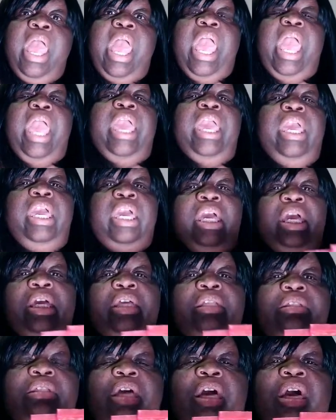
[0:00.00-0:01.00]

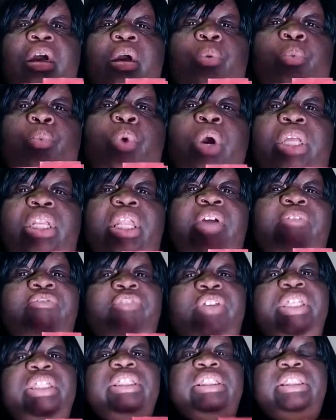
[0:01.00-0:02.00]
And what a
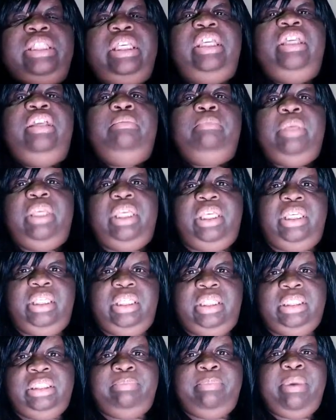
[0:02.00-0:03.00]
vsteam
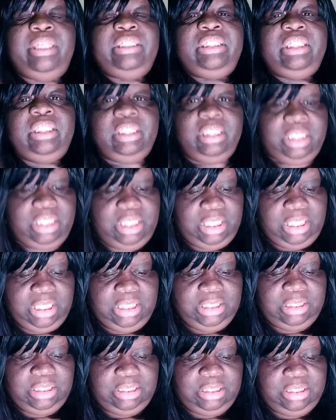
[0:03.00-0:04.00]
is, basically
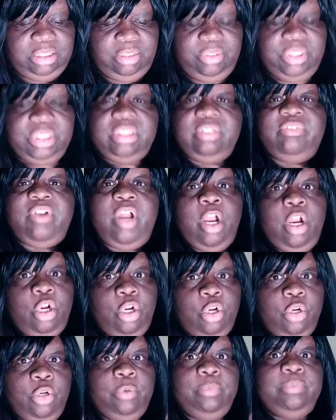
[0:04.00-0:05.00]
is a series of
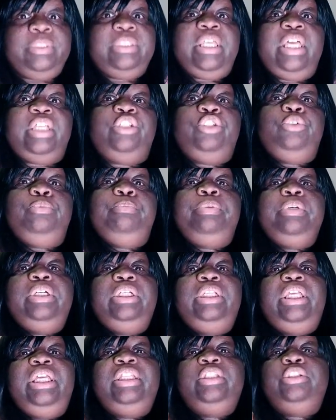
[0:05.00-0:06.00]
herbs that you
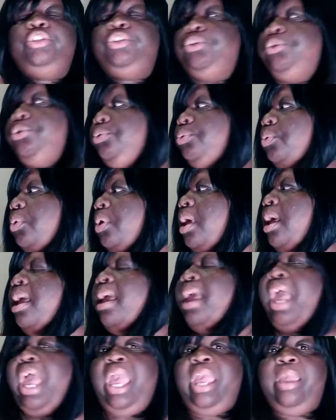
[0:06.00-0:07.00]
put into
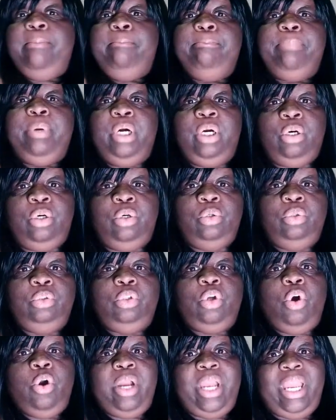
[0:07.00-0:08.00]
a
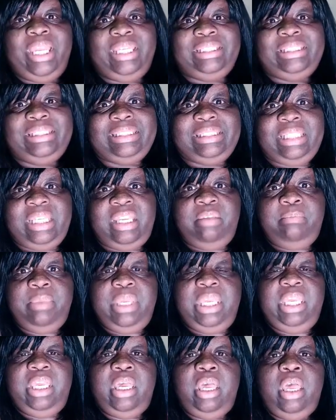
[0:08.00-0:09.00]
bowl or a
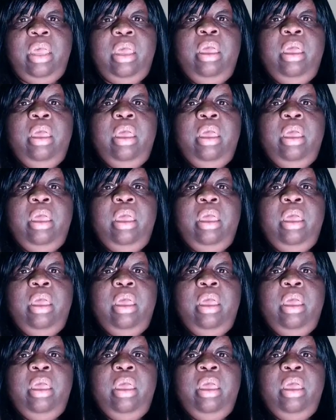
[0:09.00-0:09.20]
steaming